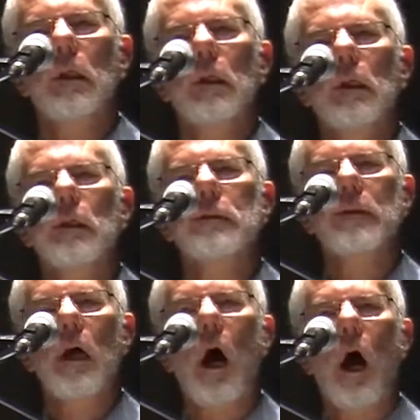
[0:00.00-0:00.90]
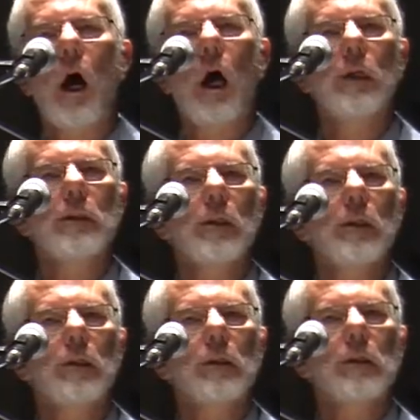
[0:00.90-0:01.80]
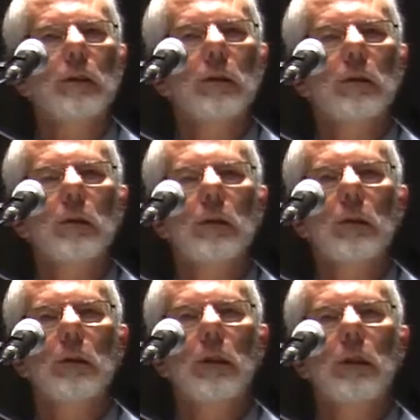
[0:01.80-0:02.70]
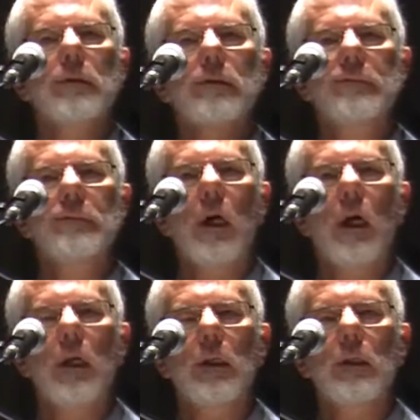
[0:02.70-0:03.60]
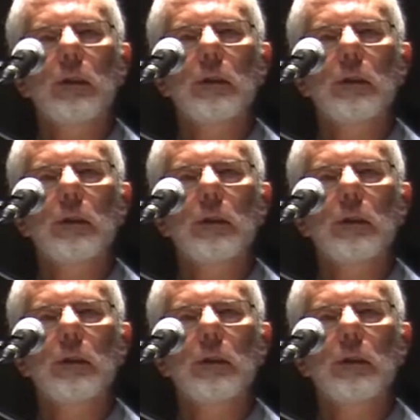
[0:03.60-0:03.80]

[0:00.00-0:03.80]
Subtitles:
is of the heart, it's of the mind,